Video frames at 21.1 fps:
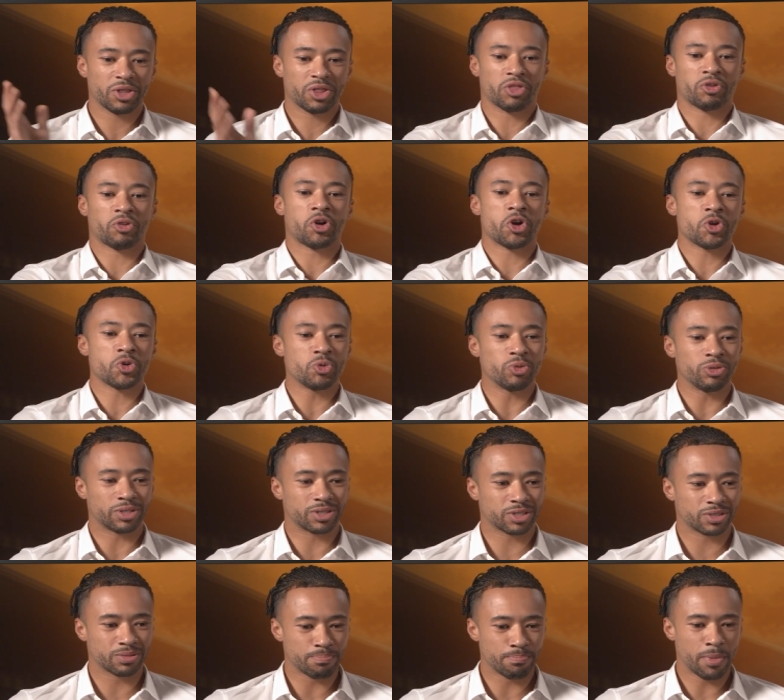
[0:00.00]

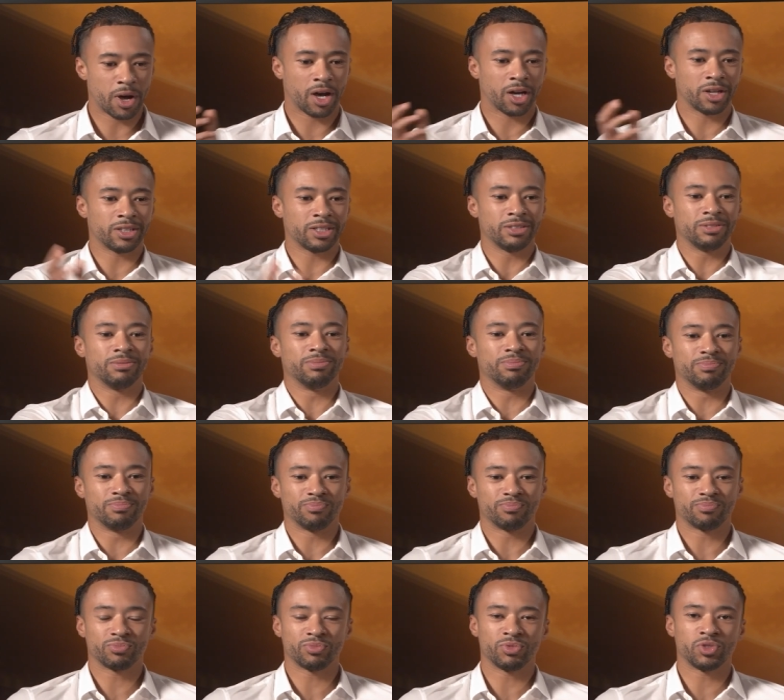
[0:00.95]
throws mud and
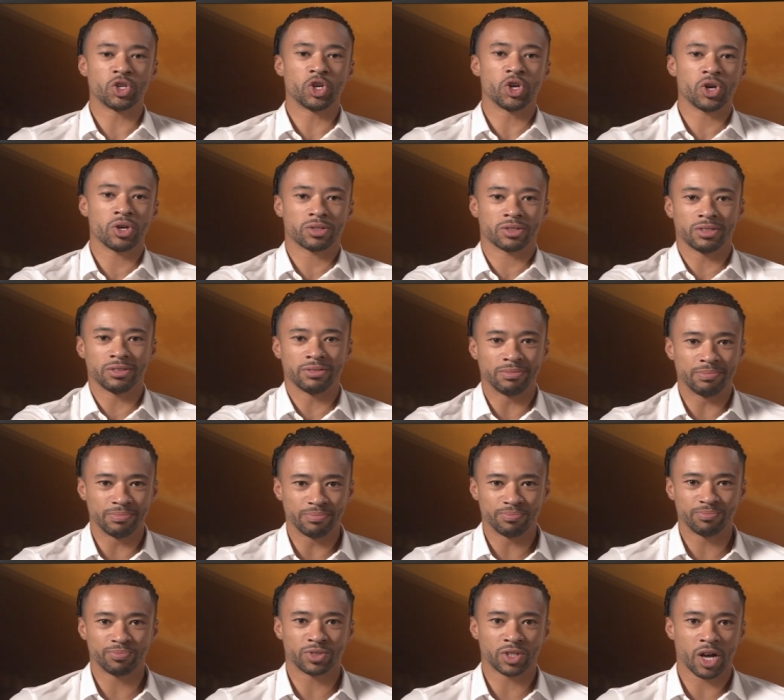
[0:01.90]
dirt and
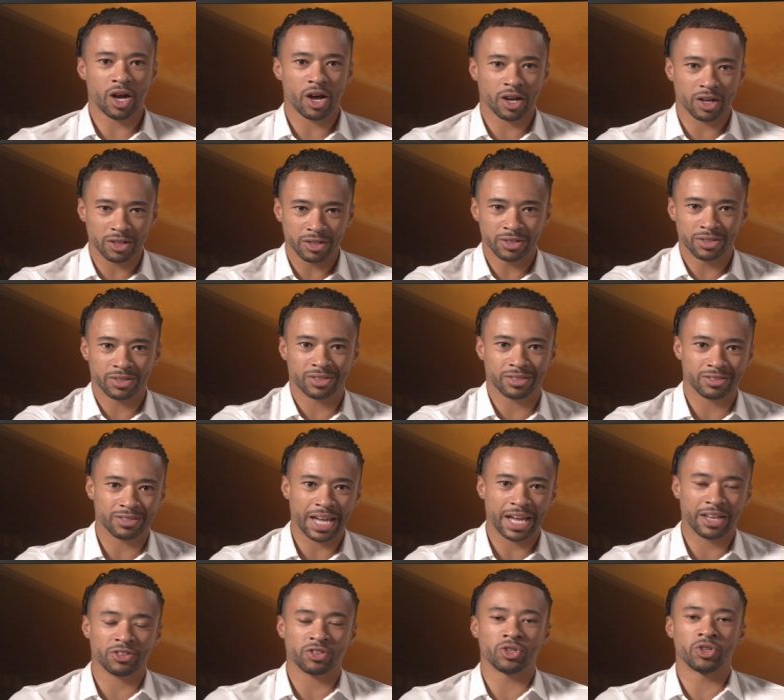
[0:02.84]
darkness
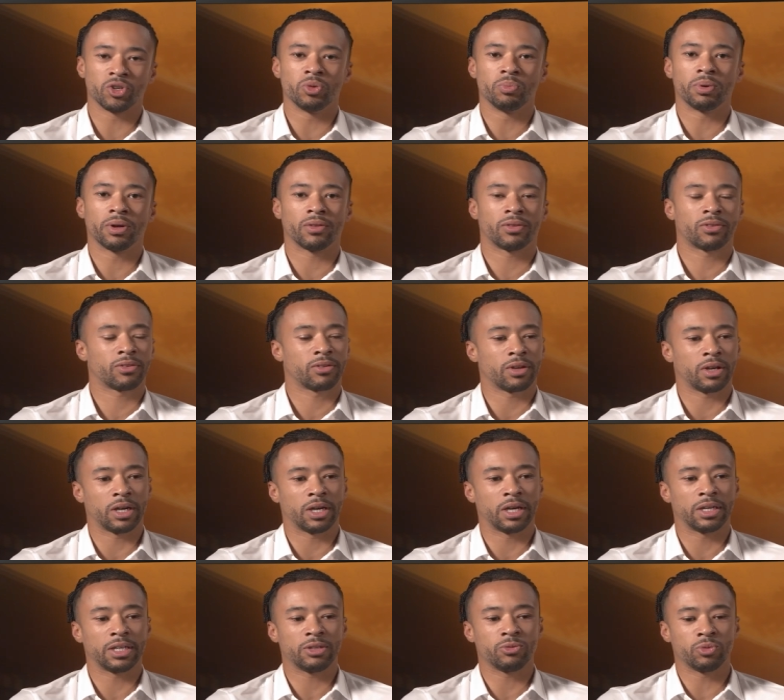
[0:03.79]
at you. But
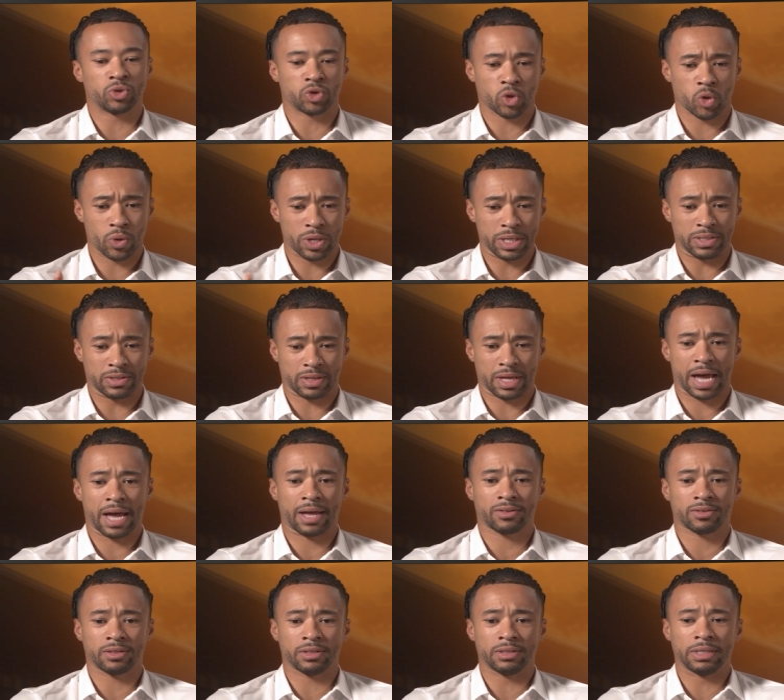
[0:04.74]
uh, it was always
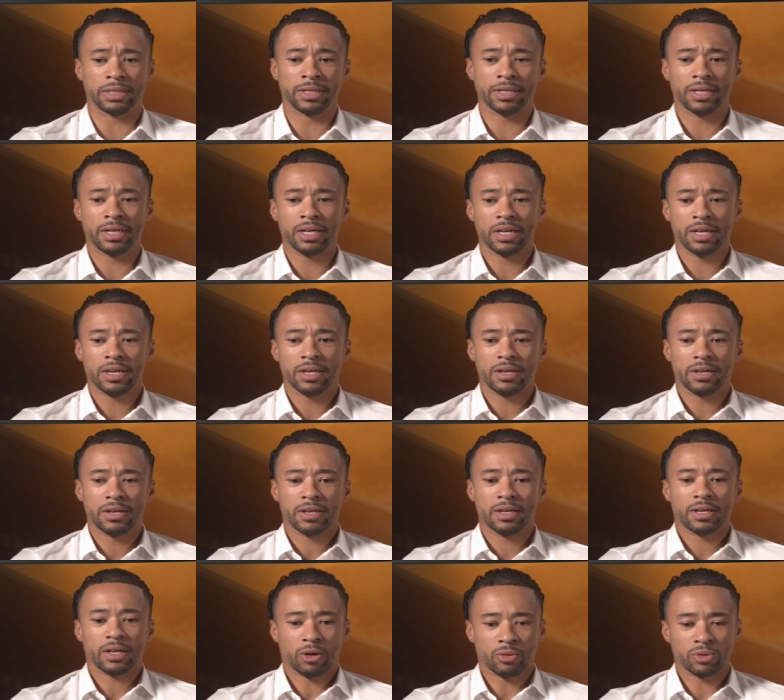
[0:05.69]
that. And
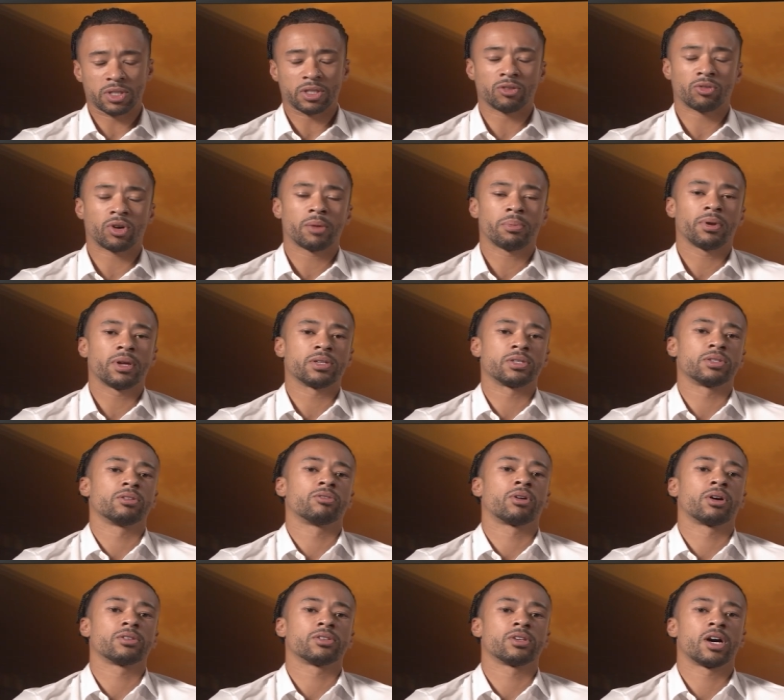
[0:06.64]
I was at the right place at the
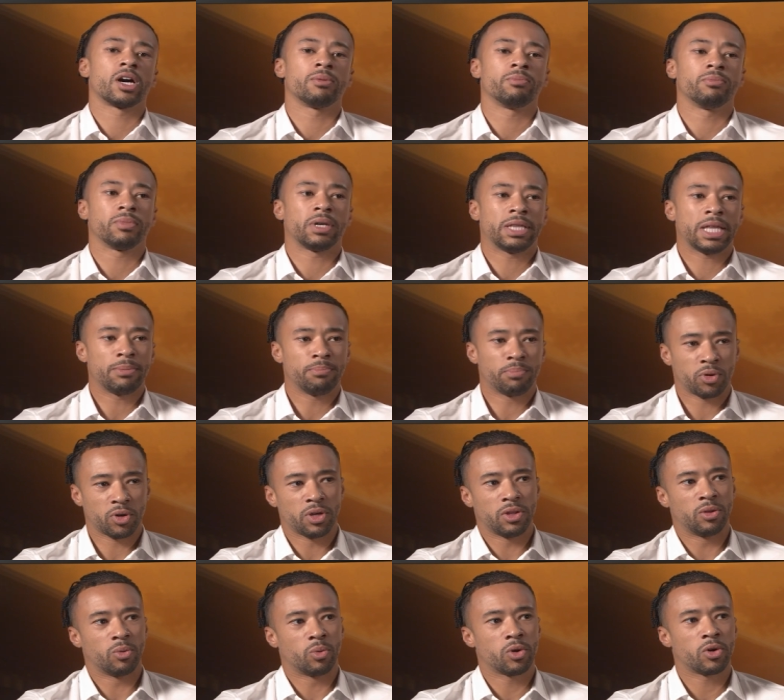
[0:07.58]
right time and then put
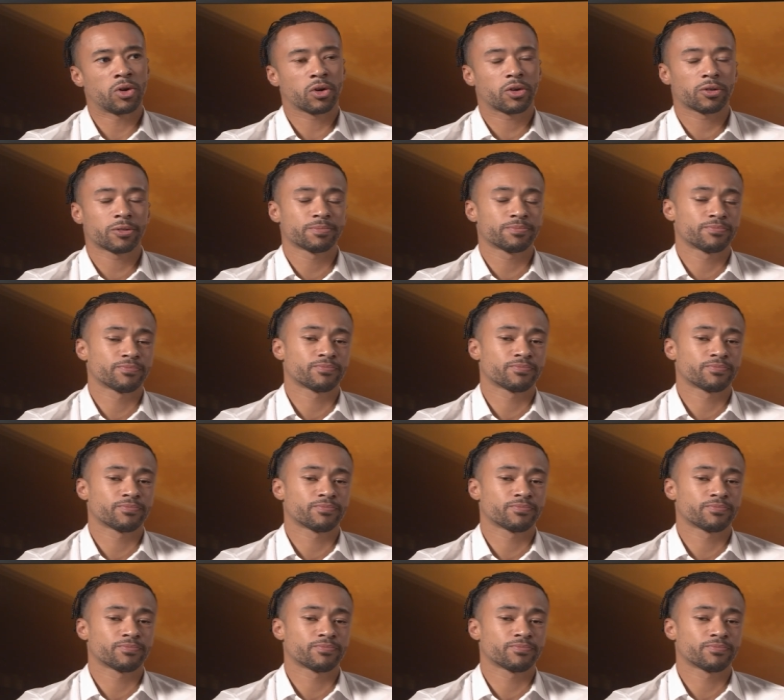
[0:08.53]
in the work